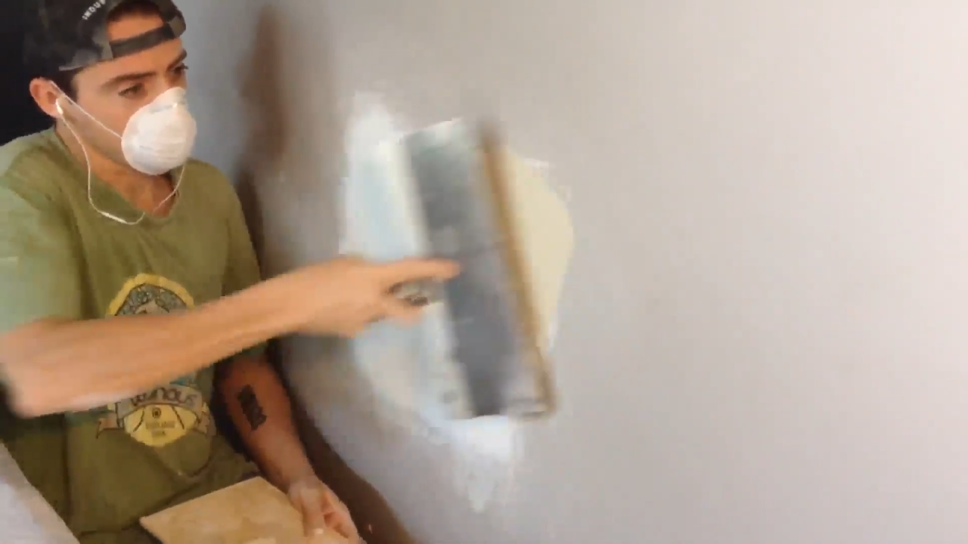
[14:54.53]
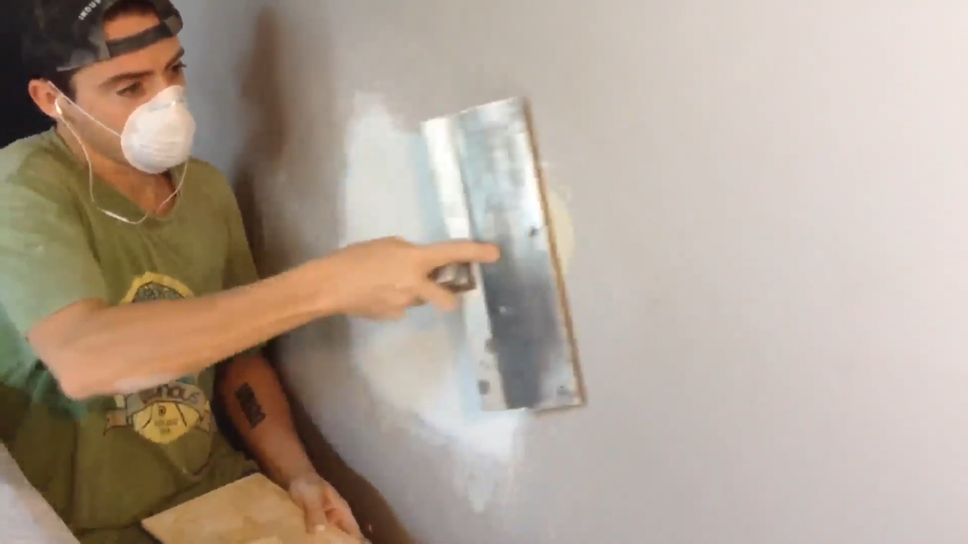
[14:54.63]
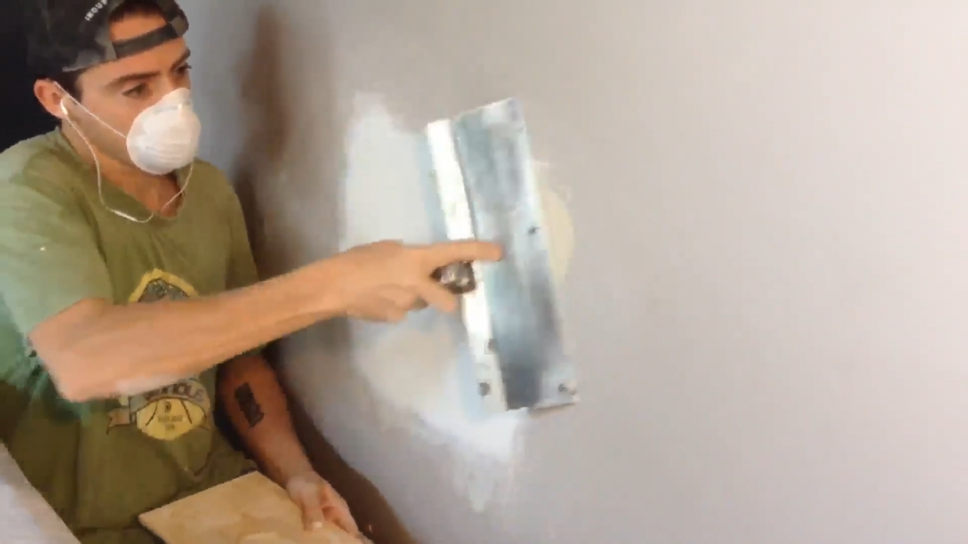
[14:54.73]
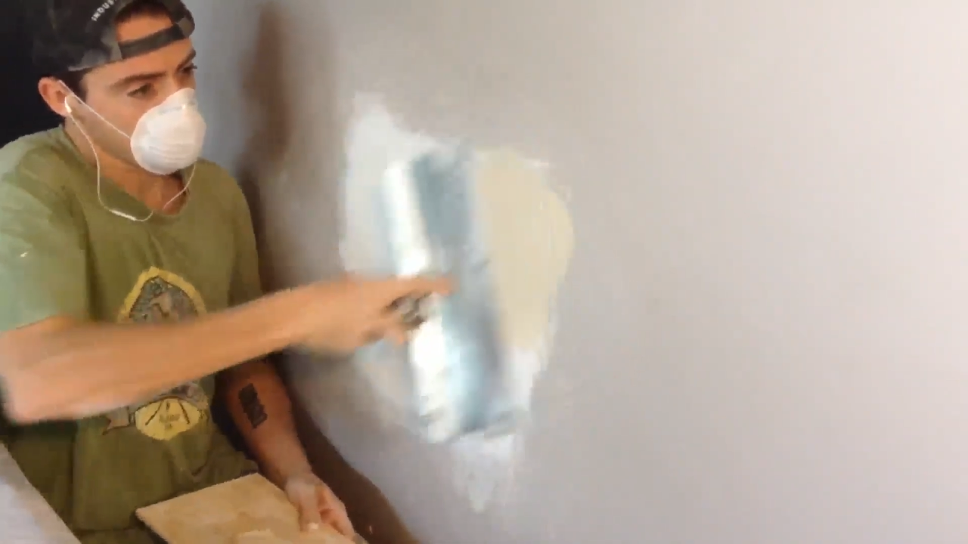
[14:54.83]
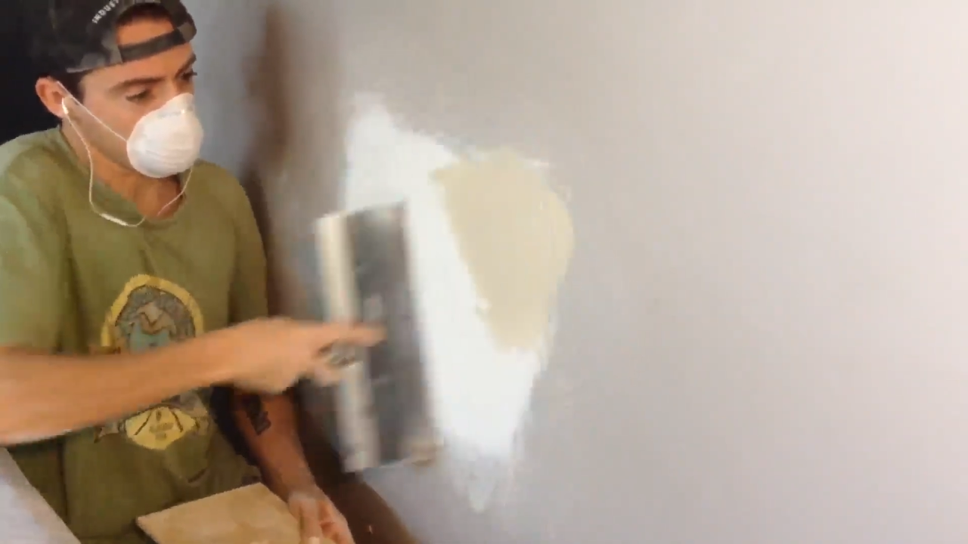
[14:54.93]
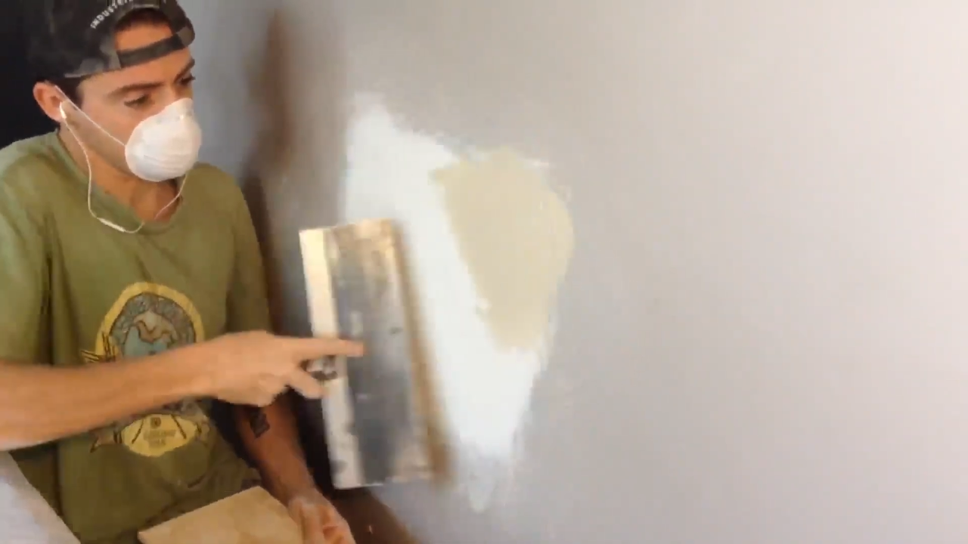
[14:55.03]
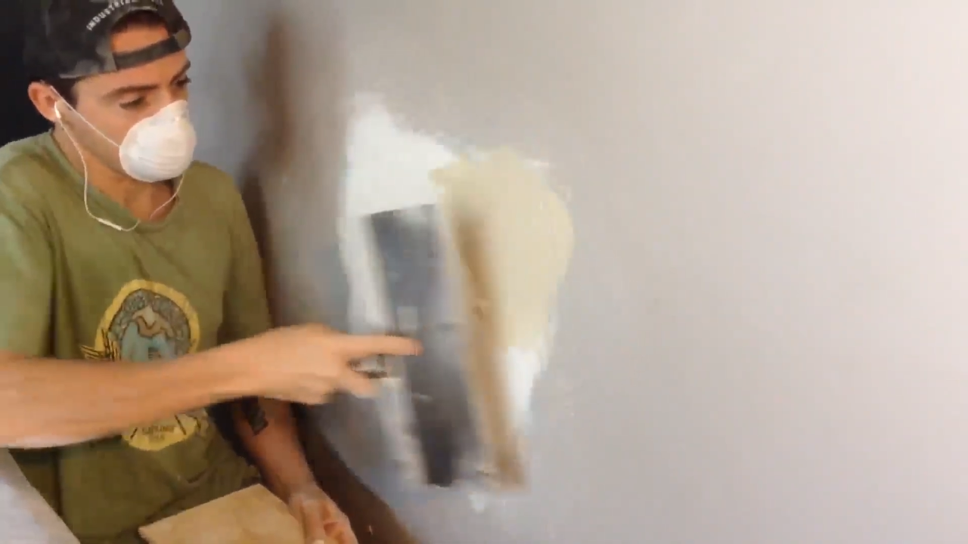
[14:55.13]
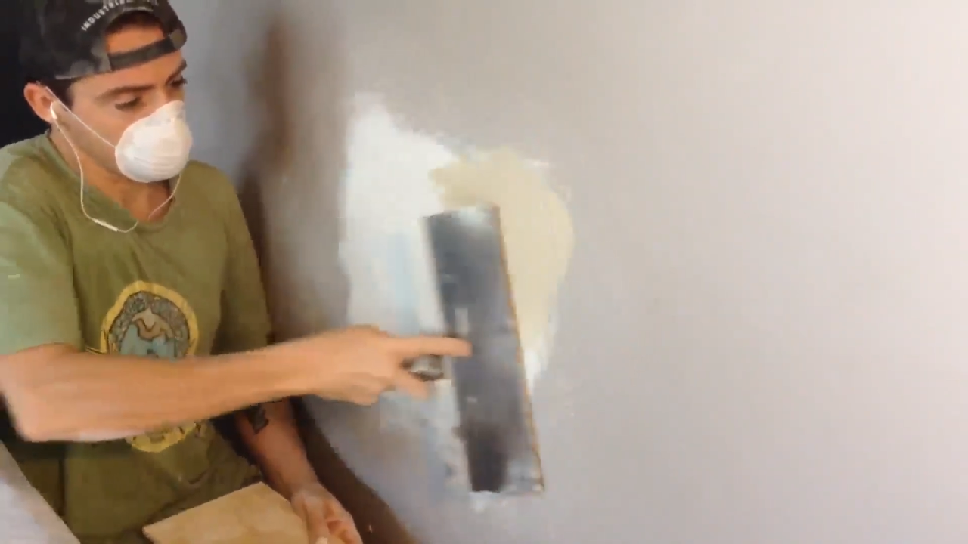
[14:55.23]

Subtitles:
basically